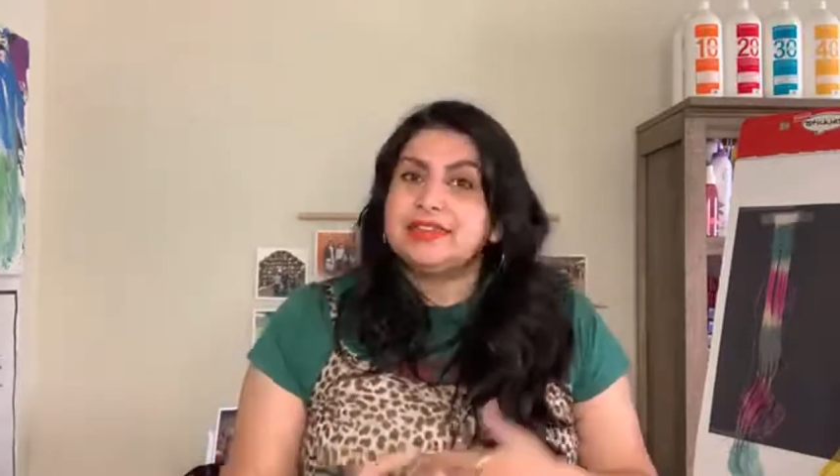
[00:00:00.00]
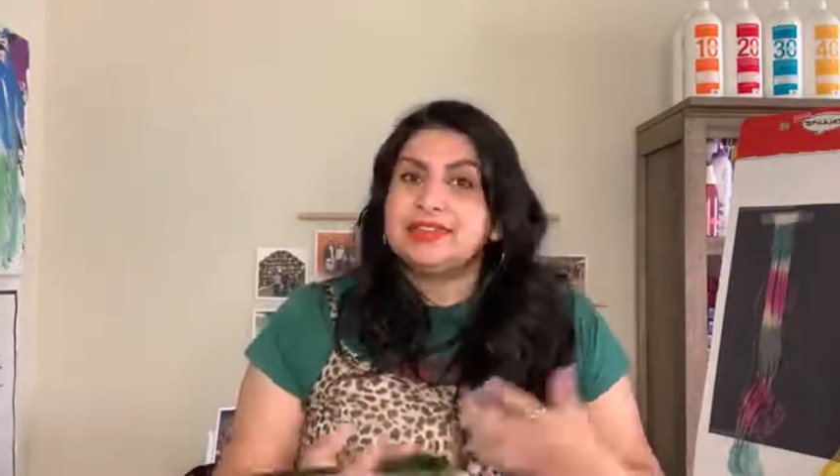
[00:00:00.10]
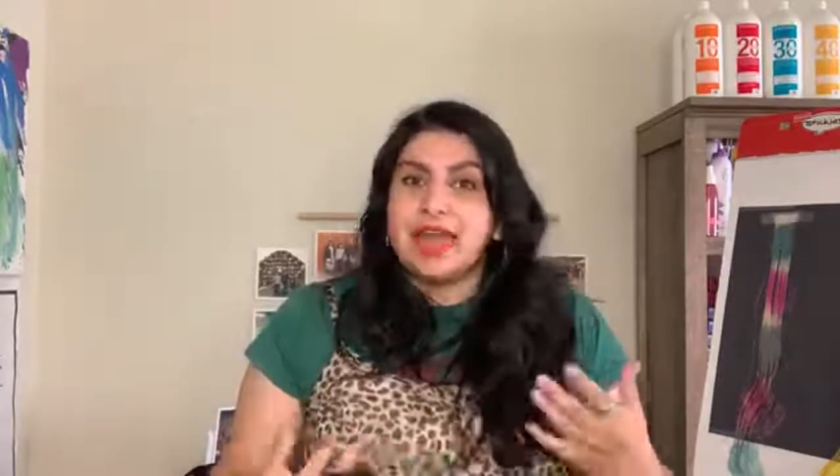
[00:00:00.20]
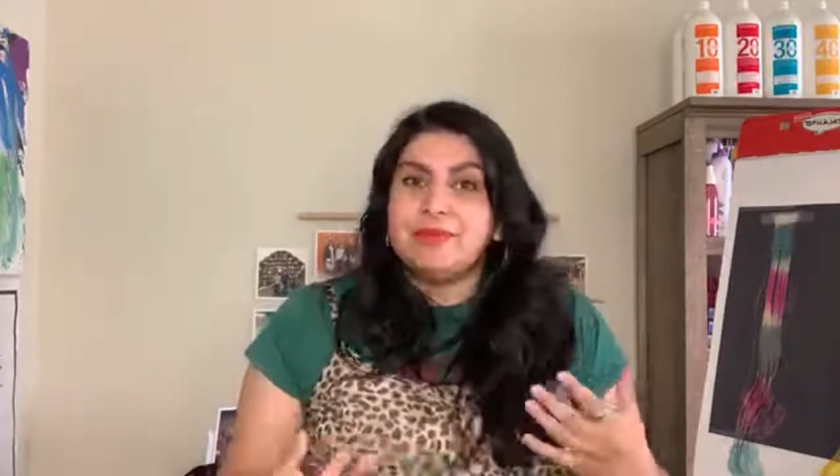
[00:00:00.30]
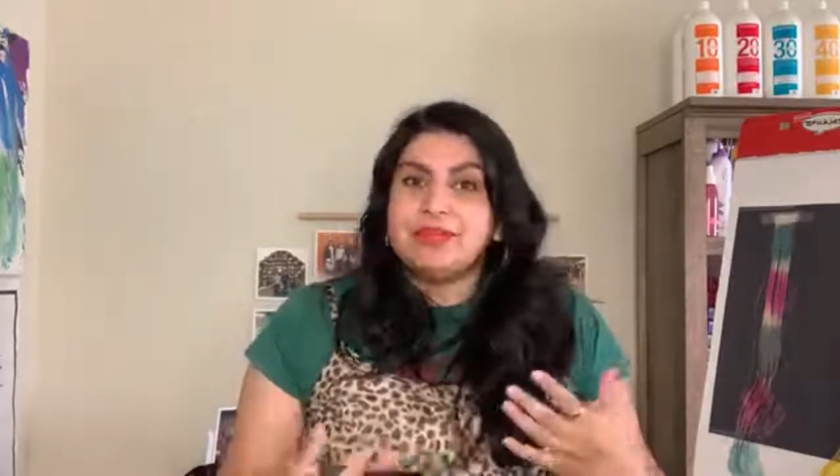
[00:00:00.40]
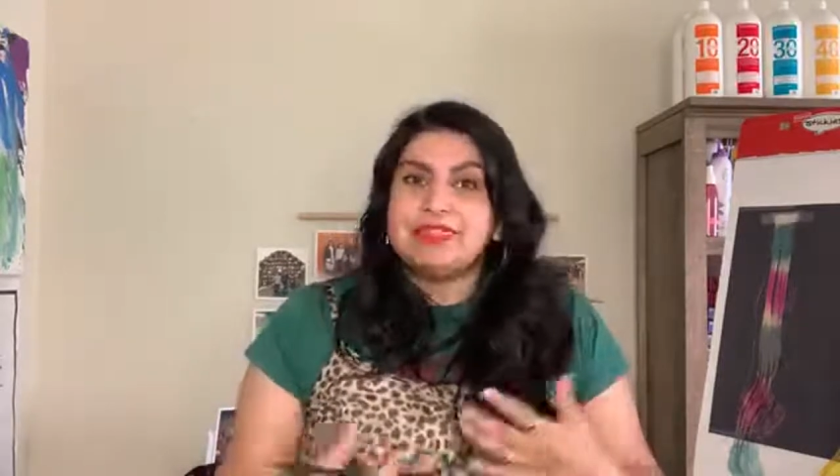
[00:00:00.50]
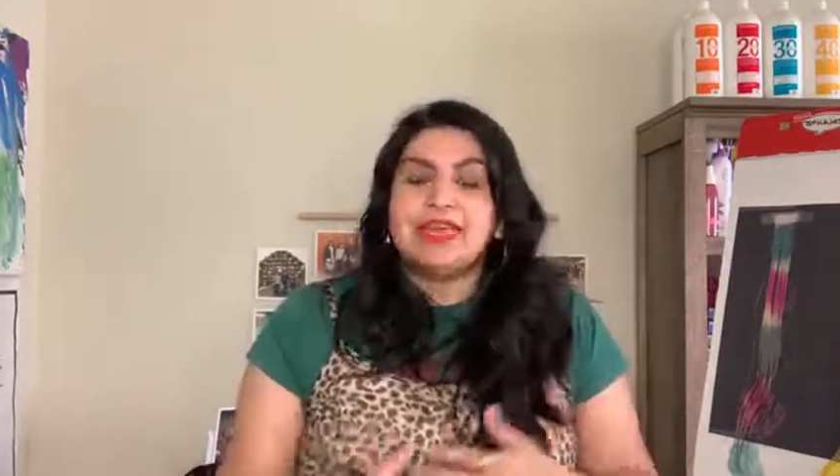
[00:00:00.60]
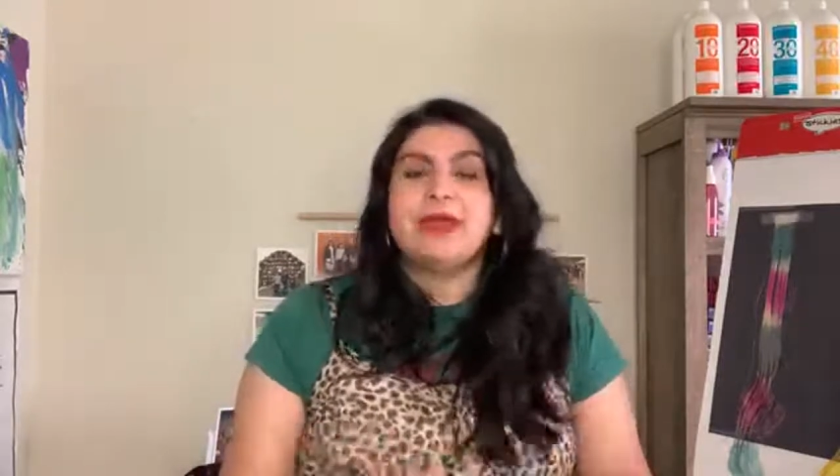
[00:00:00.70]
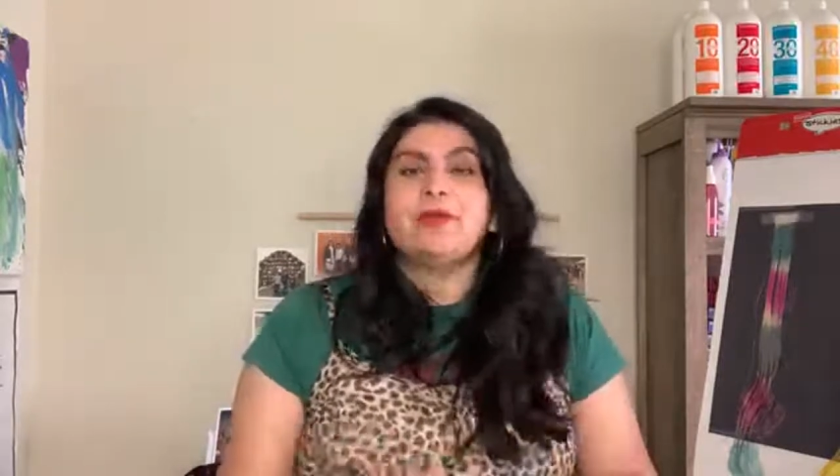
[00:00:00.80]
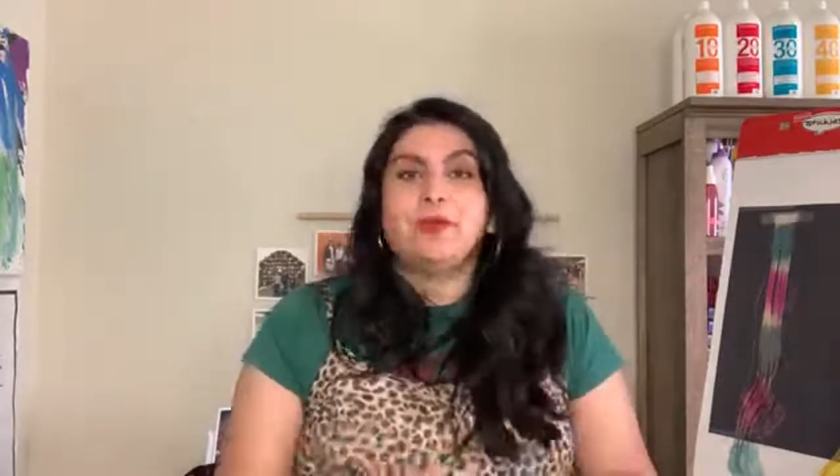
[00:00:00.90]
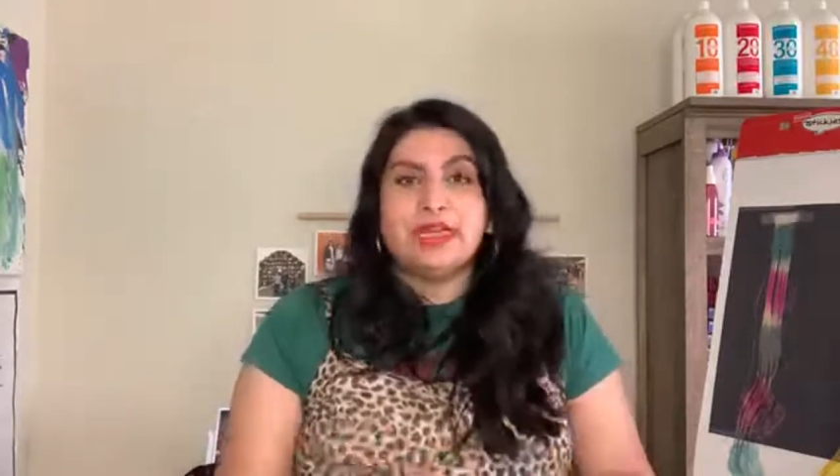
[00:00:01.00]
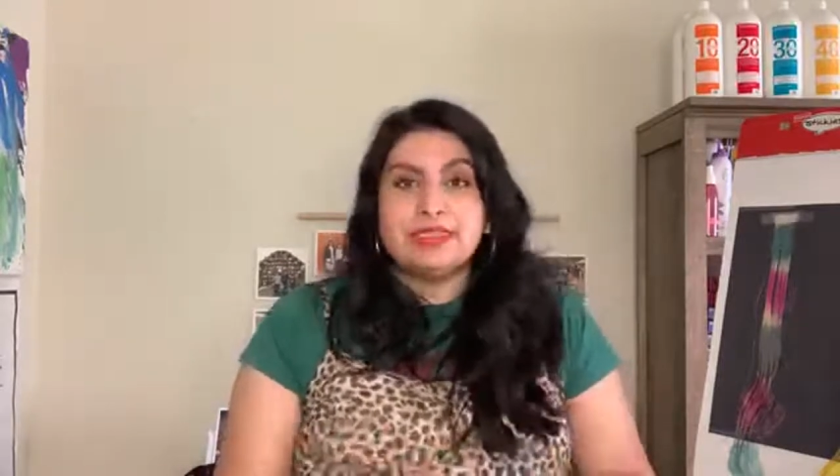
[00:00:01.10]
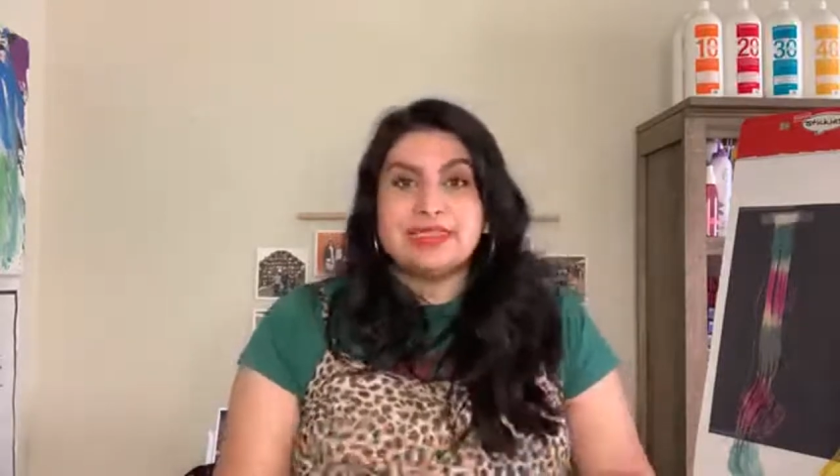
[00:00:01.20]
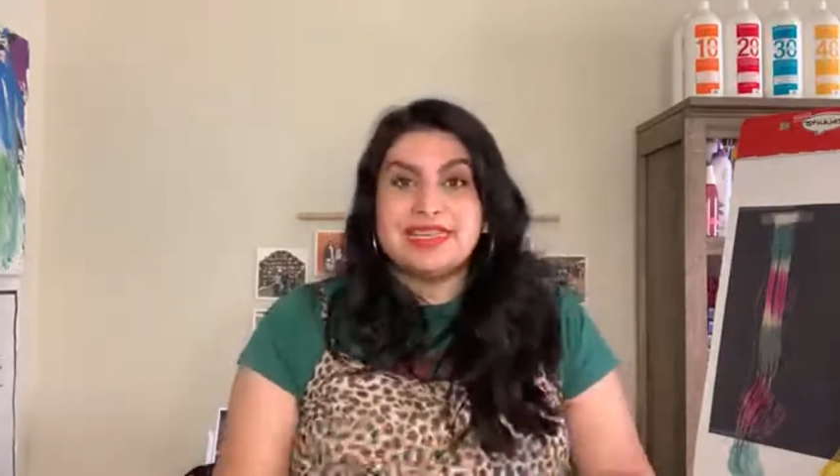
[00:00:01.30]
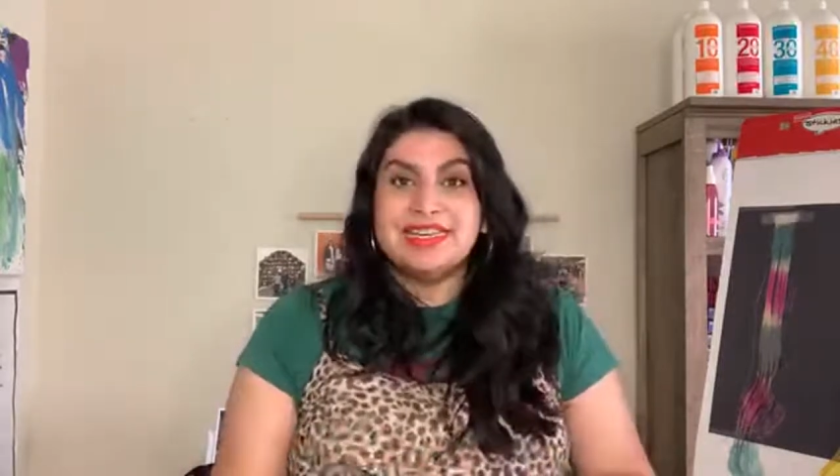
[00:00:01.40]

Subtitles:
I would say rinse